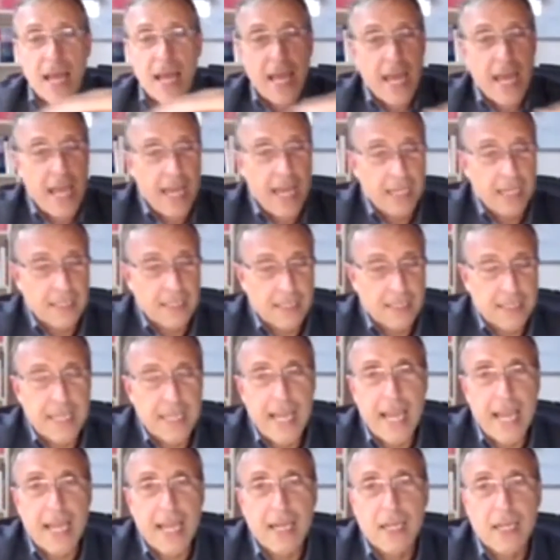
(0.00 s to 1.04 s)
and
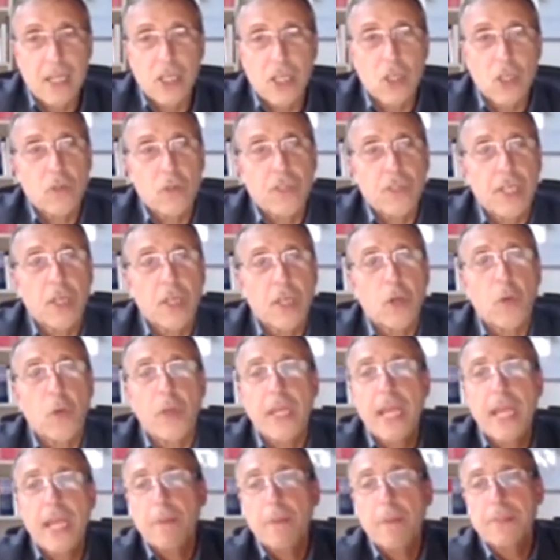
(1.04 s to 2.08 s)
then, using
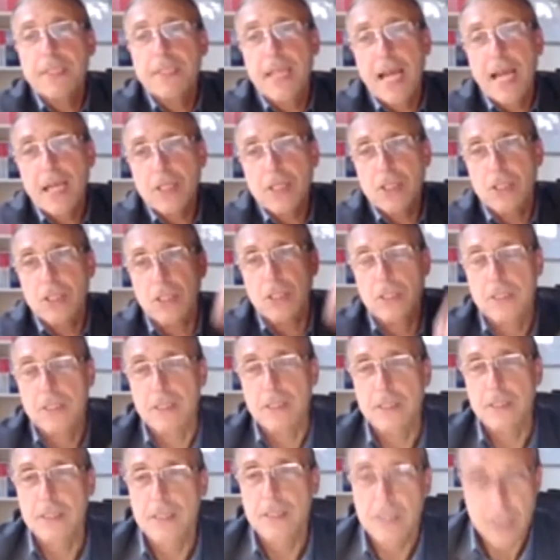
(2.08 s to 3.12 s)
query abstraction,
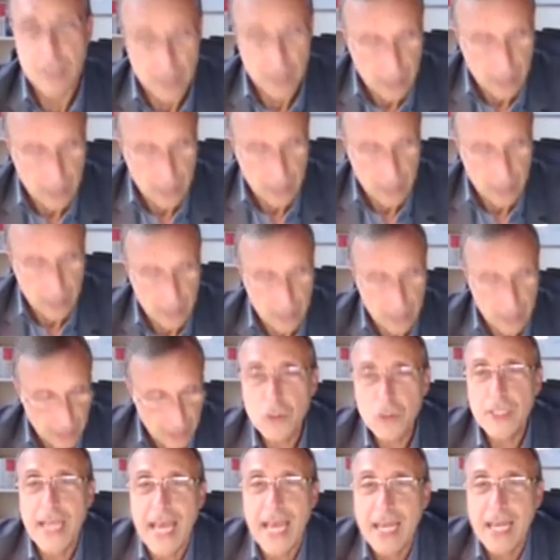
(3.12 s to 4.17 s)
to
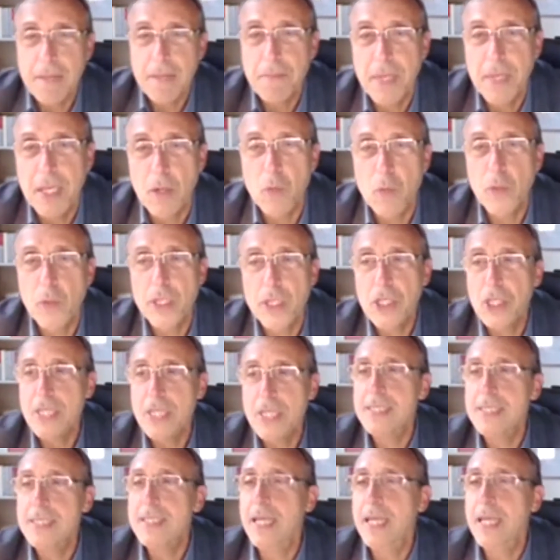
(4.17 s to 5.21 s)
tell me which
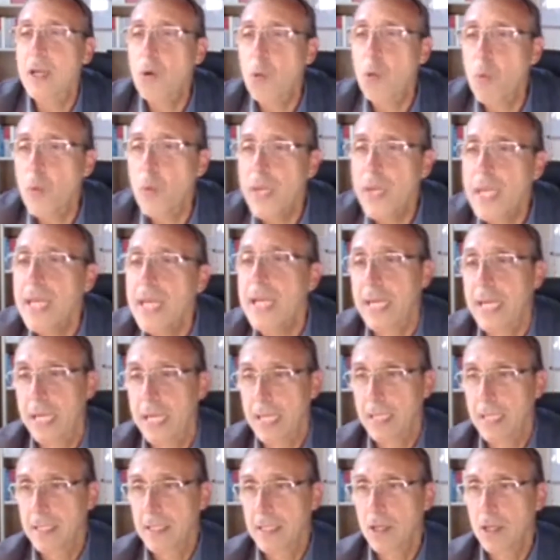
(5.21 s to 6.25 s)
is the
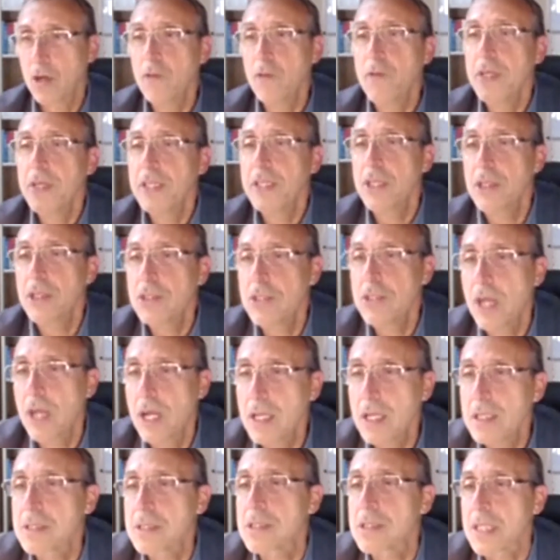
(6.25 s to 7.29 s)
query over the
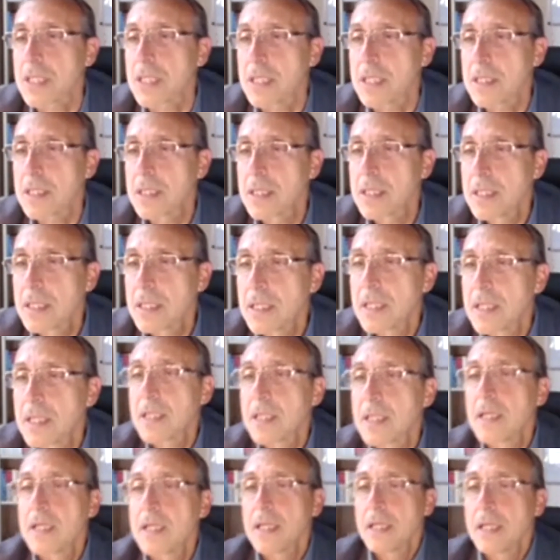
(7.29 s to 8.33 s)
ontology
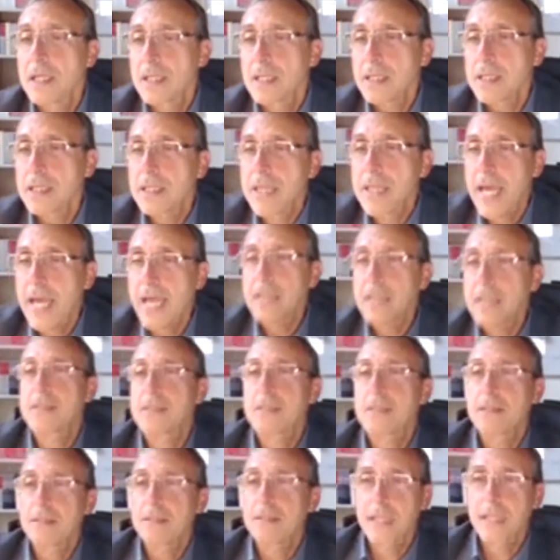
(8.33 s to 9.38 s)
that
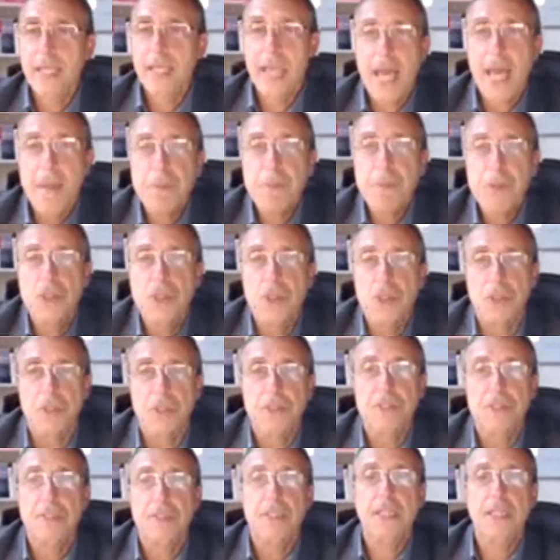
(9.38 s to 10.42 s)

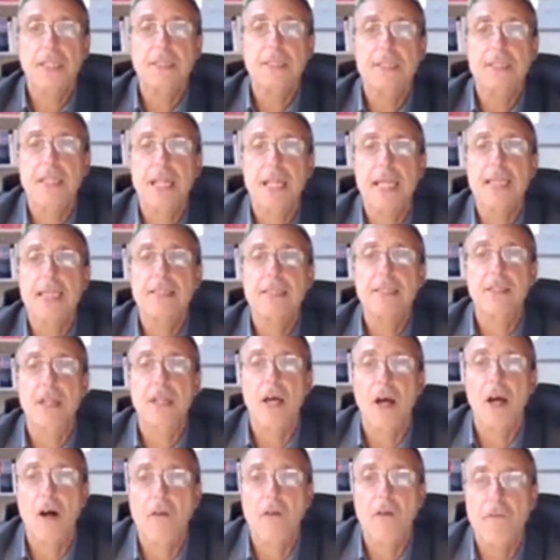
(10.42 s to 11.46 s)
captures this list
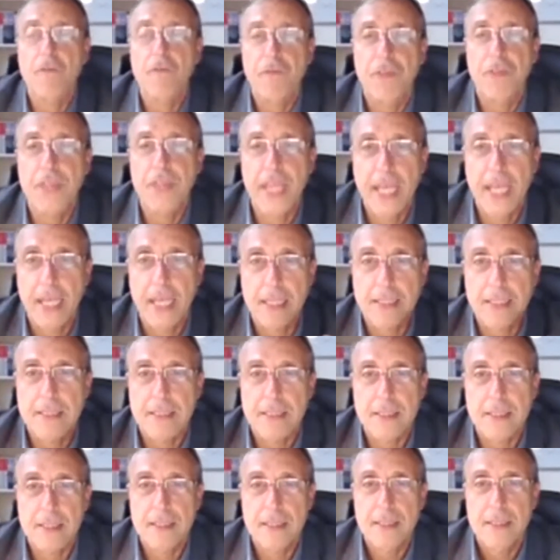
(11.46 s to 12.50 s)
of
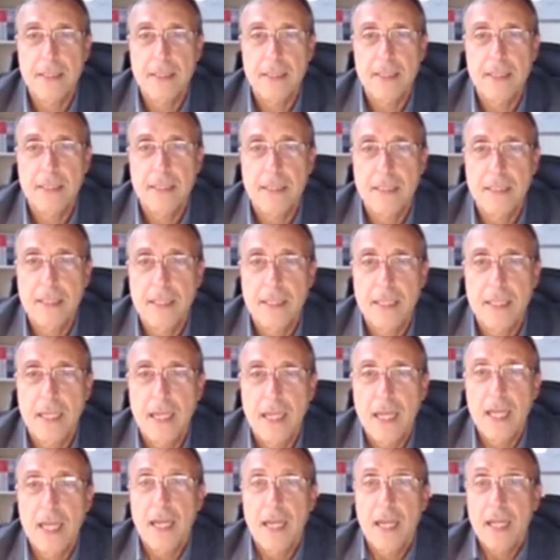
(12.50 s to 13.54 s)
things?
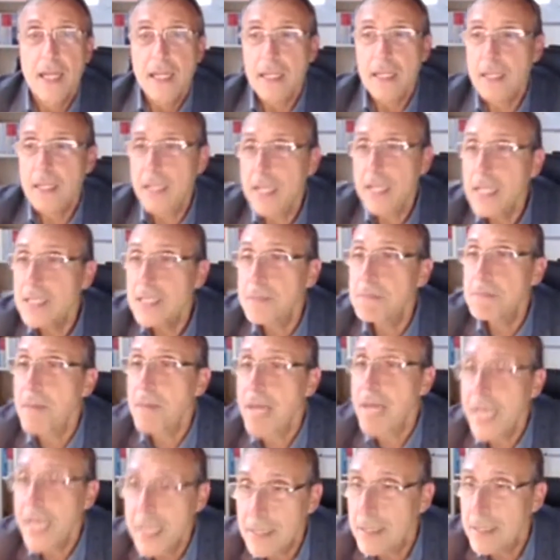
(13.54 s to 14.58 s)
This
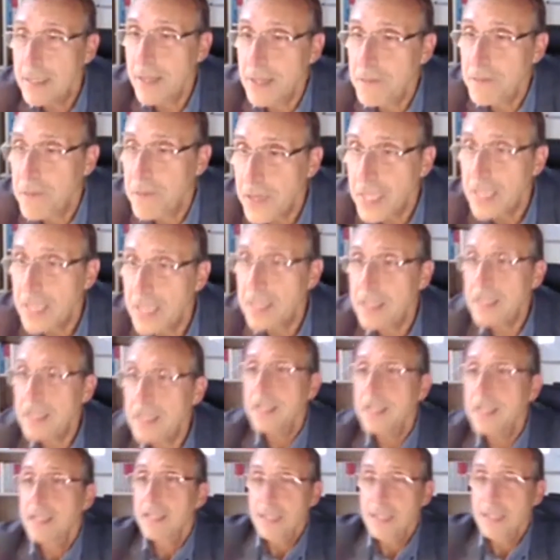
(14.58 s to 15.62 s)
might reveal